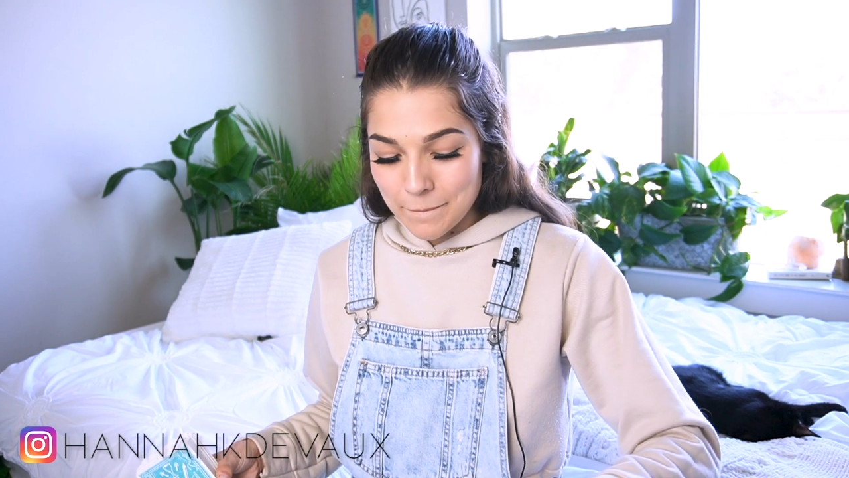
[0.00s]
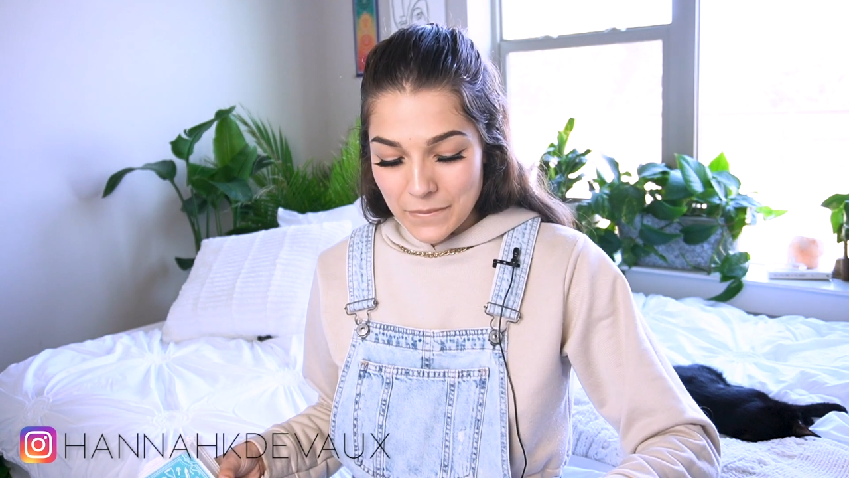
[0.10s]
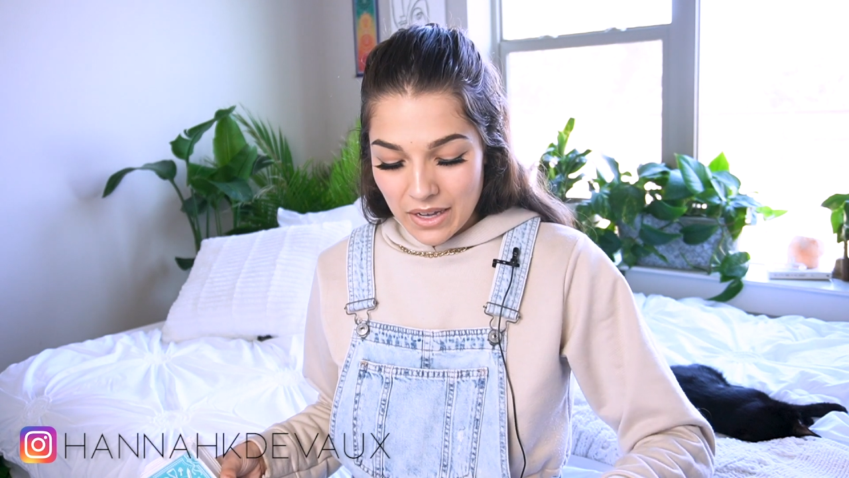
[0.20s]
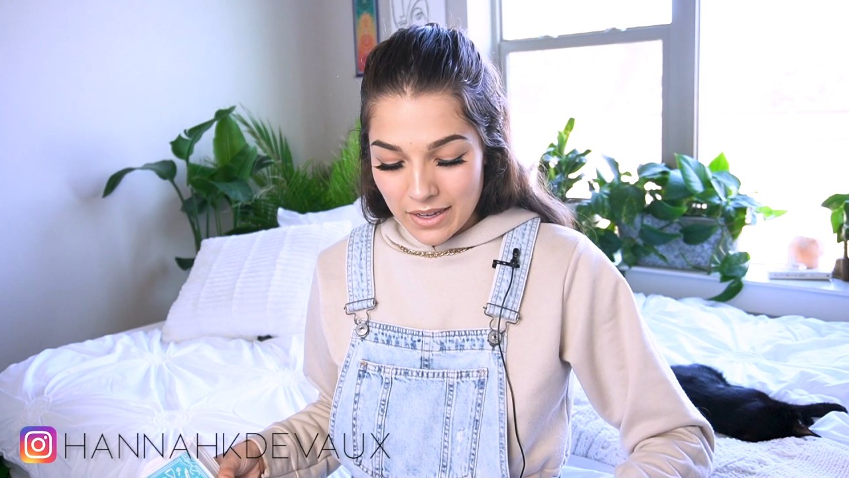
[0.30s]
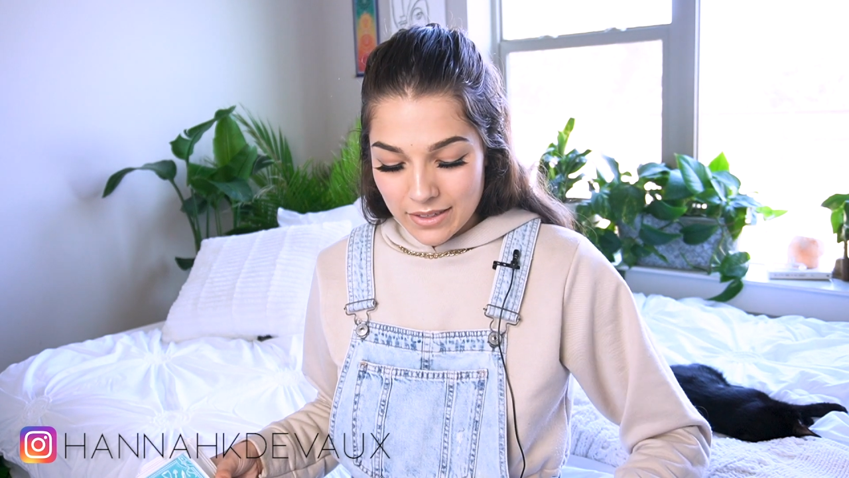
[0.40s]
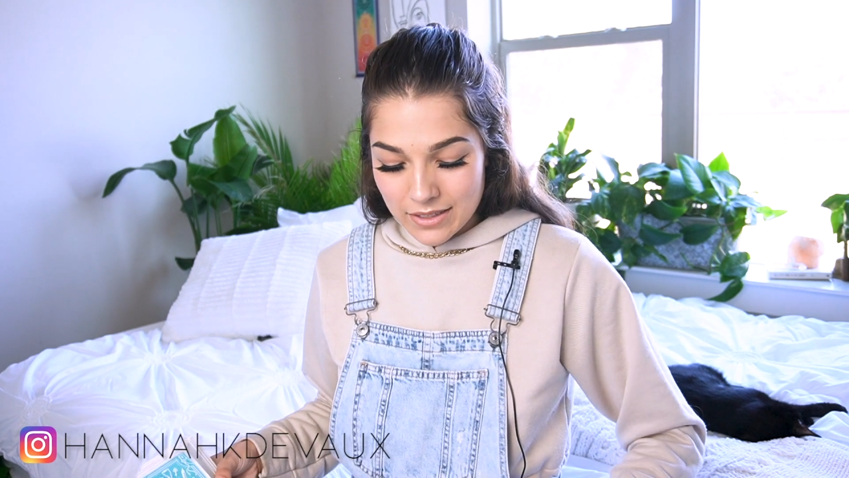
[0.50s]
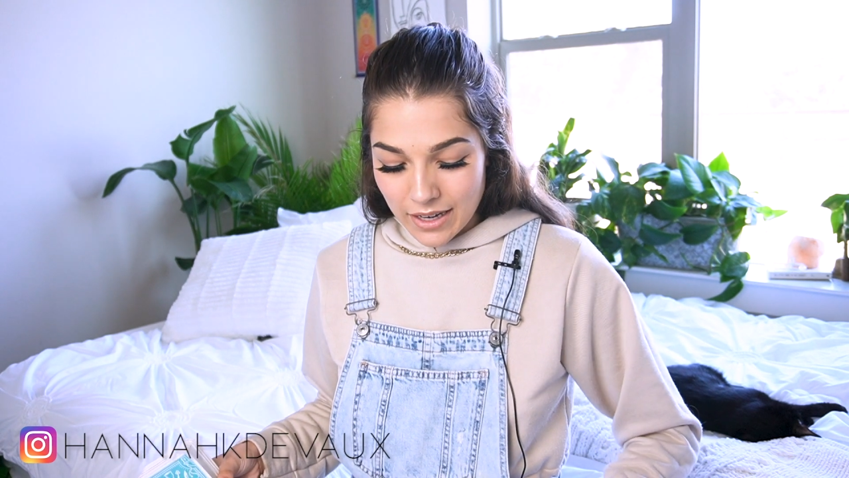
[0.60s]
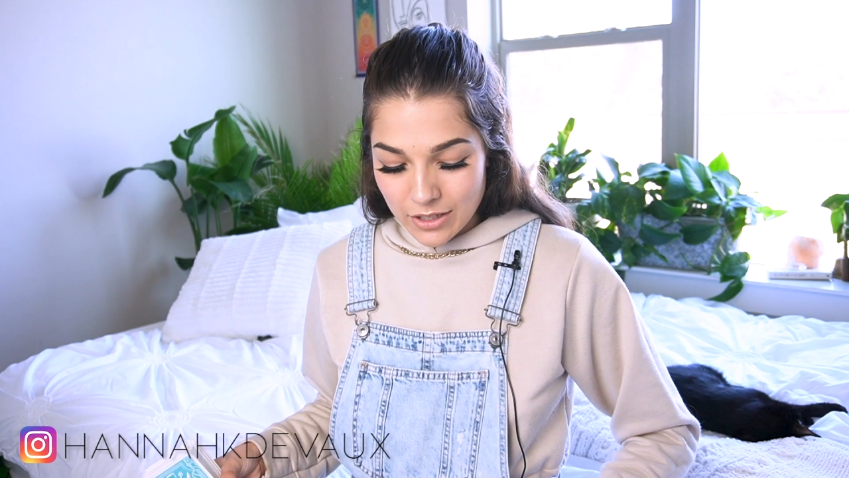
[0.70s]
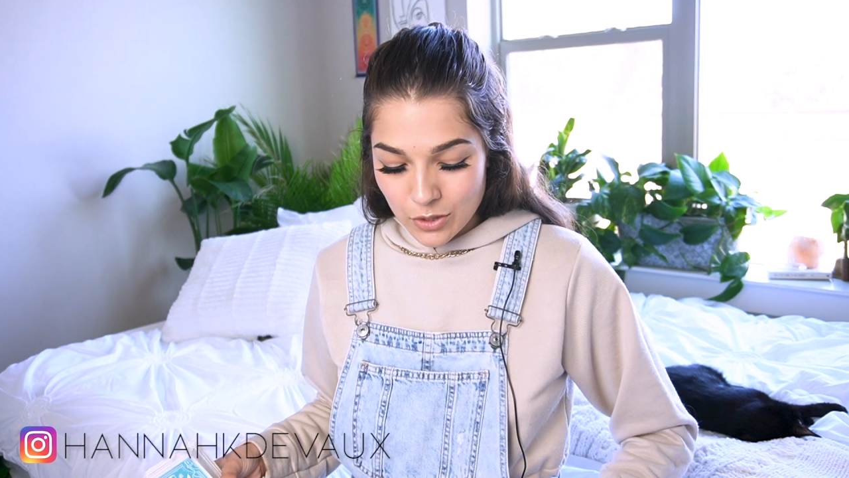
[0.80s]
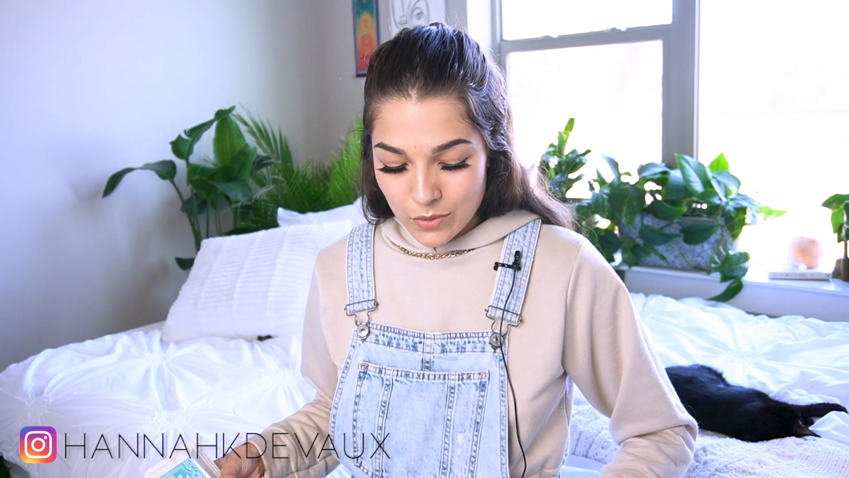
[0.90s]
but
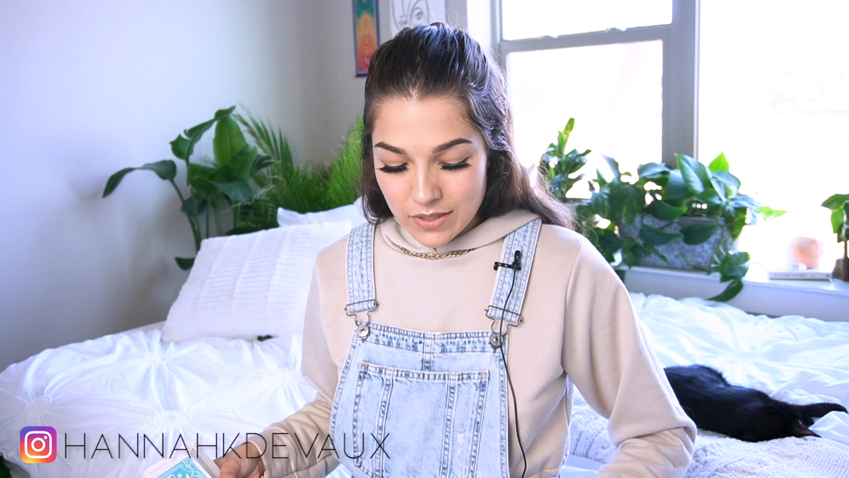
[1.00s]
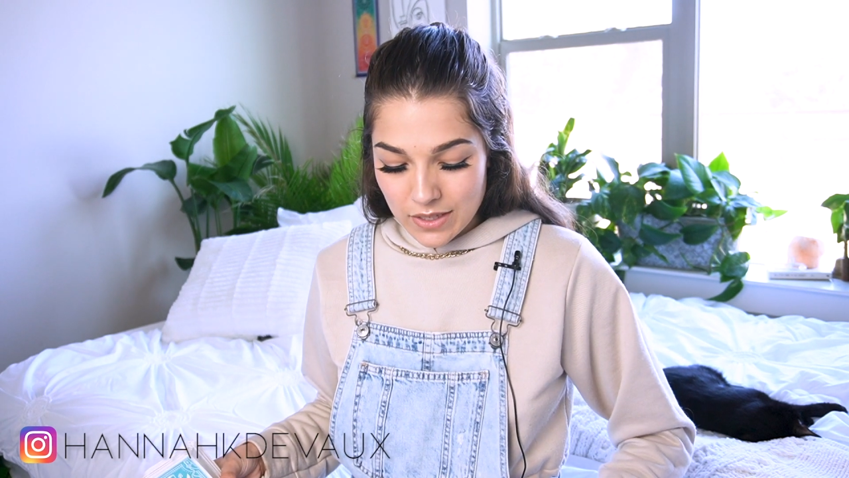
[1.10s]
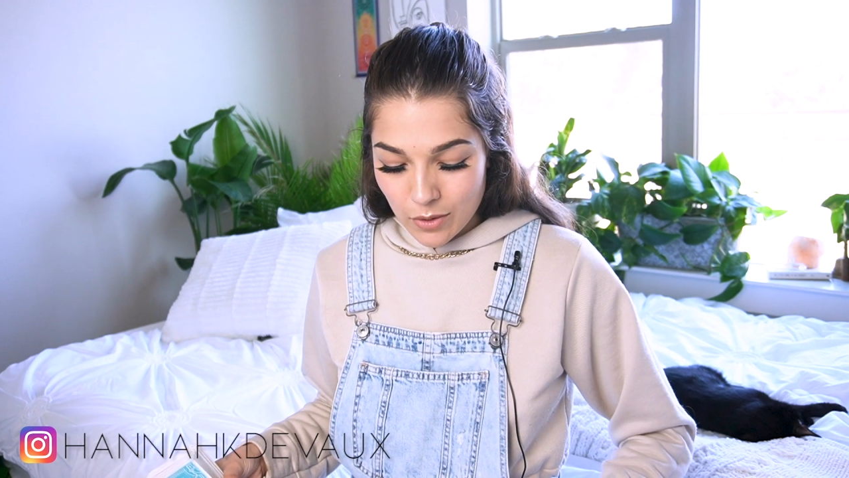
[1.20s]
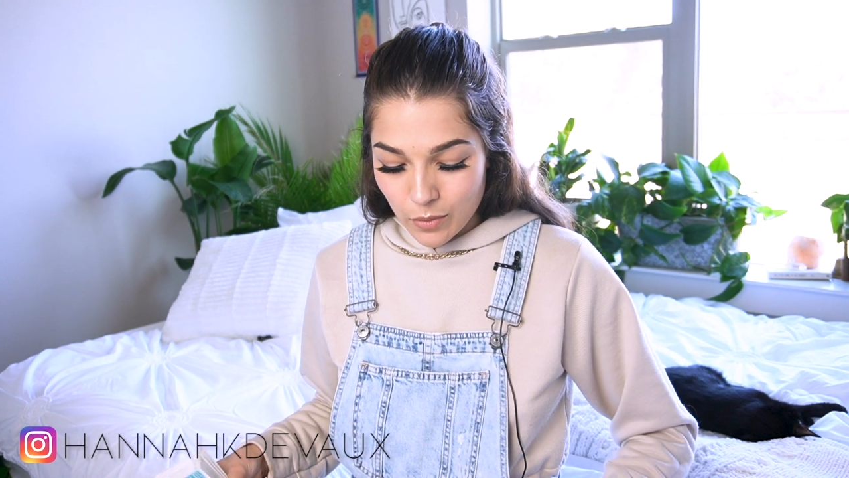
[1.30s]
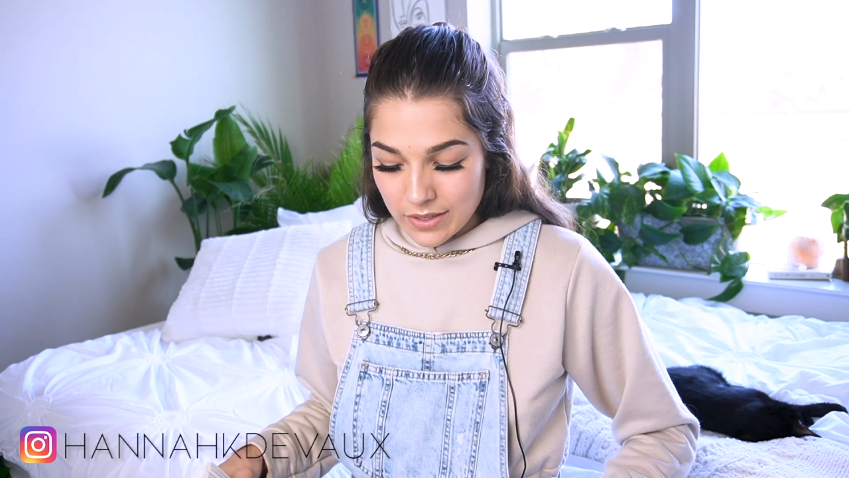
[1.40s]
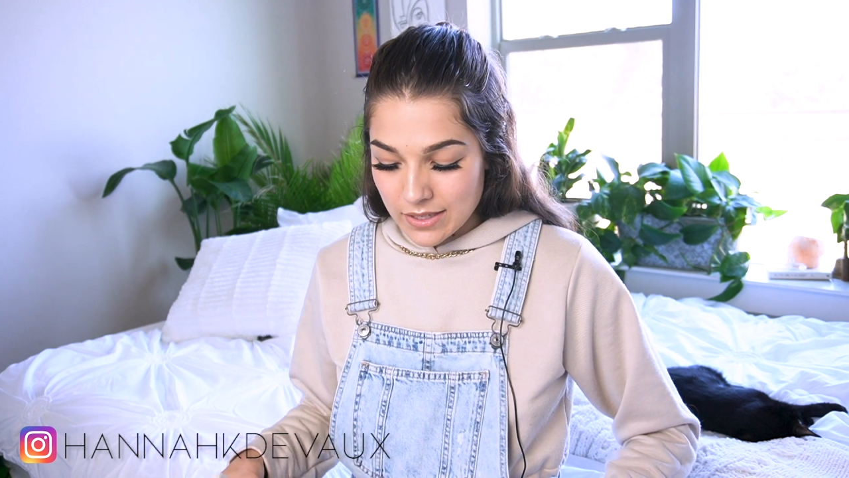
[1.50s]
I do see where